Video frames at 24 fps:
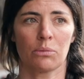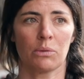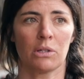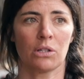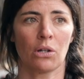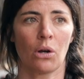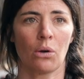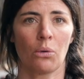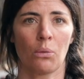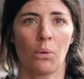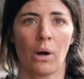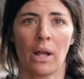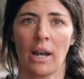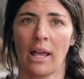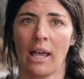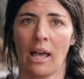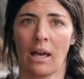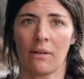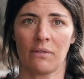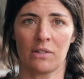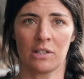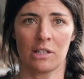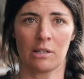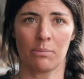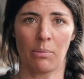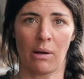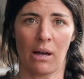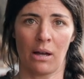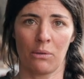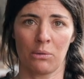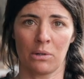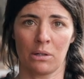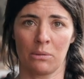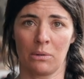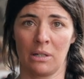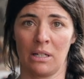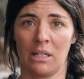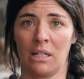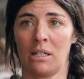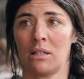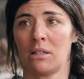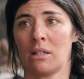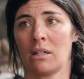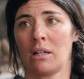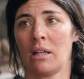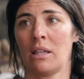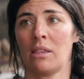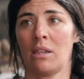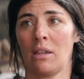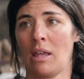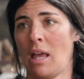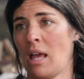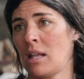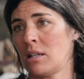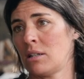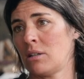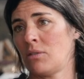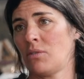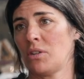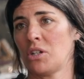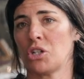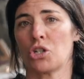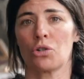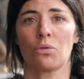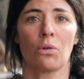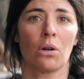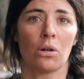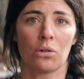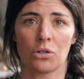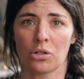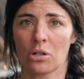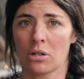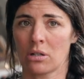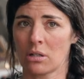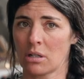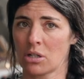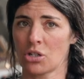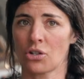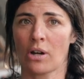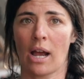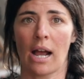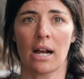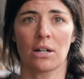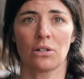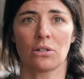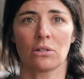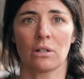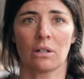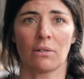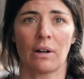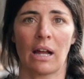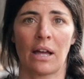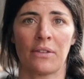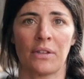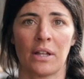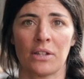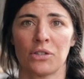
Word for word: We don't want to have a spot where we need to, at the end of each row, turn a tractor around.